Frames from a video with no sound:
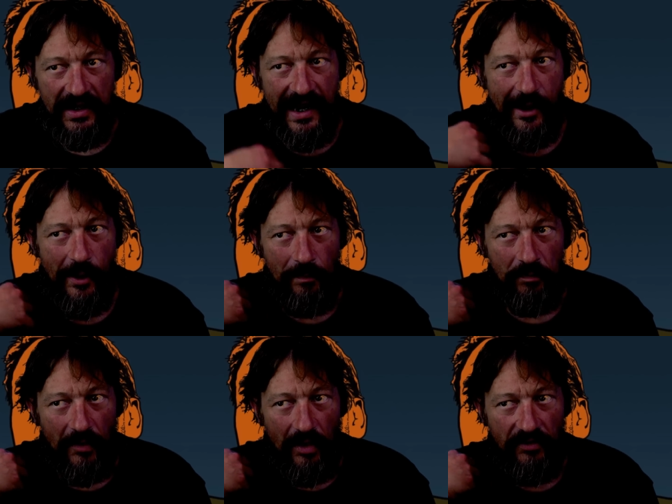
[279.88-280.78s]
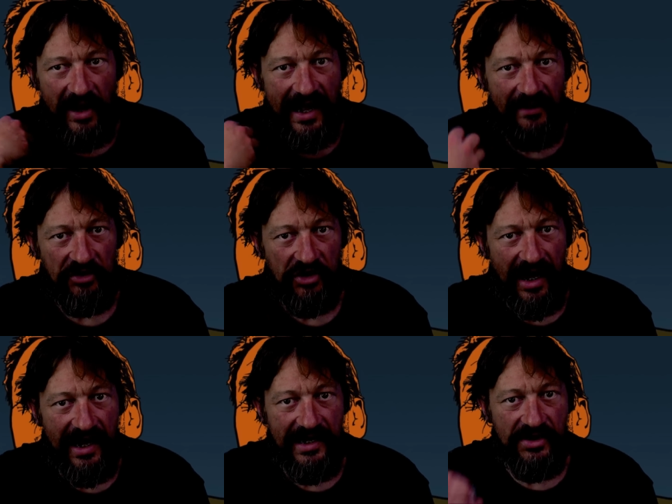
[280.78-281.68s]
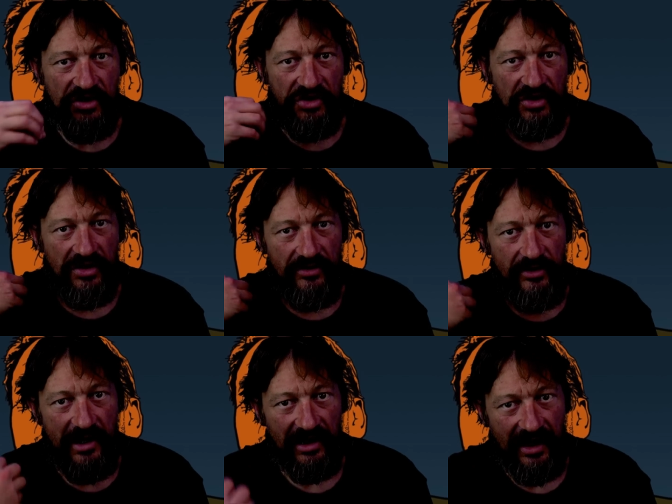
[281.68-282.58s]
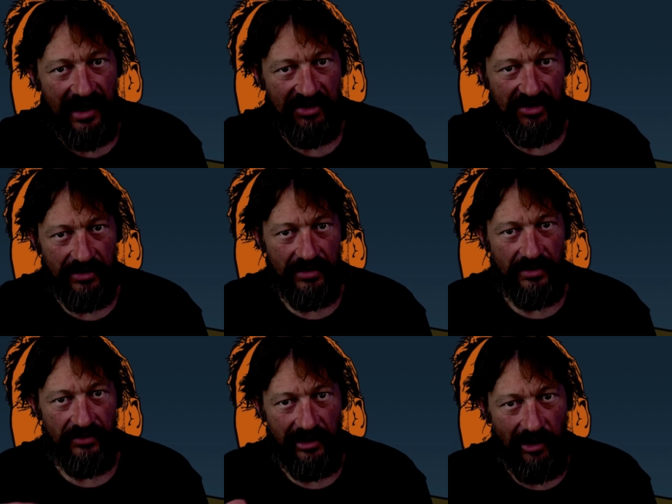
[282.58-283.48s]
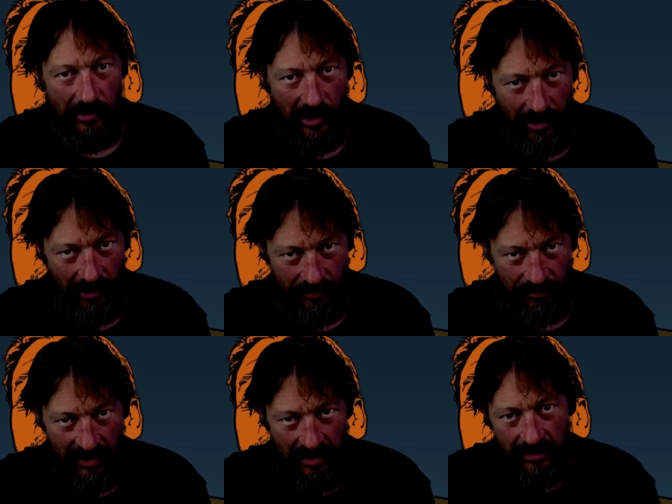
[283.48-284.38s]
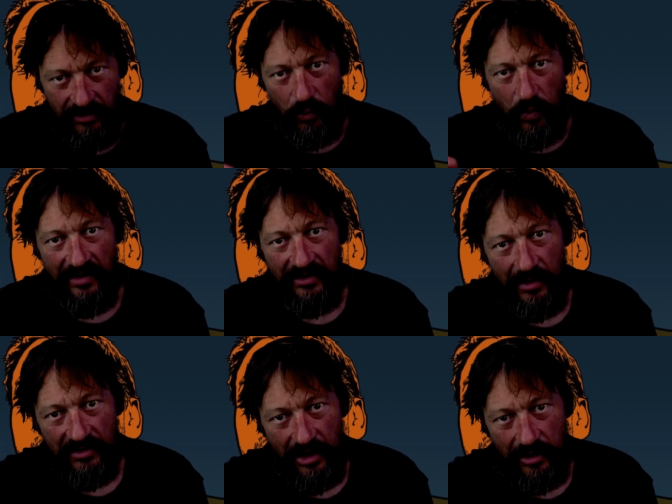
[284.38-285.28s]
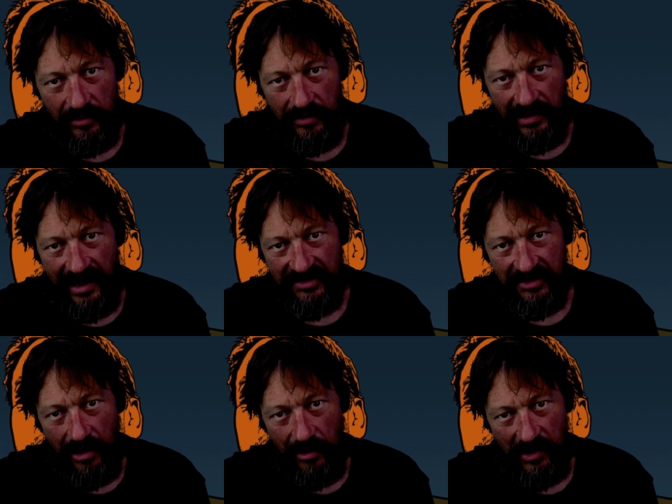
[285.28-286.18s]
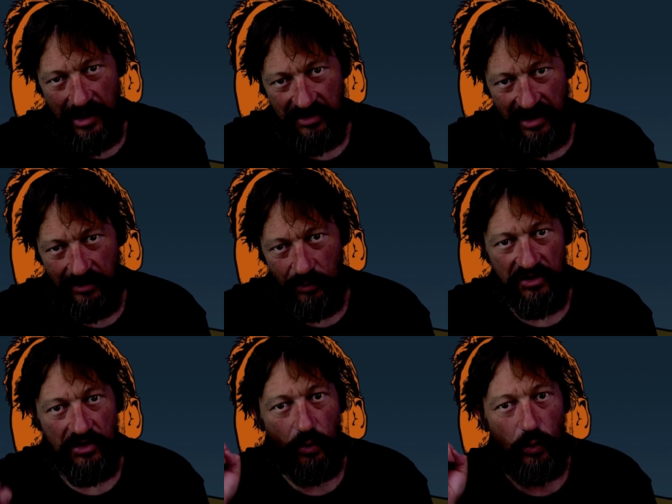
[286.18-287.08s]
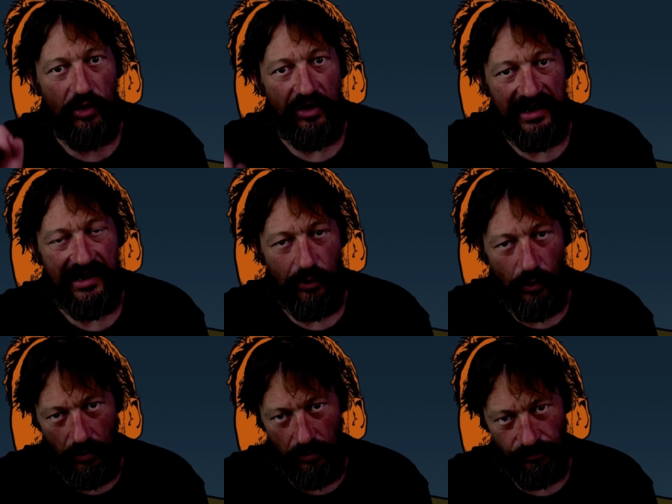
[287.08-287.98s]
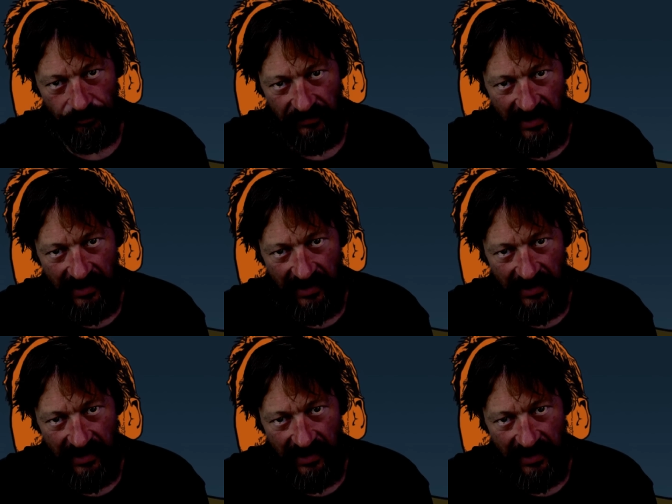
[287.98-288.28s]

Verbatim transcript: Now, they have changed the medication that I'm on. The one that I was on last time we updated was not working at all,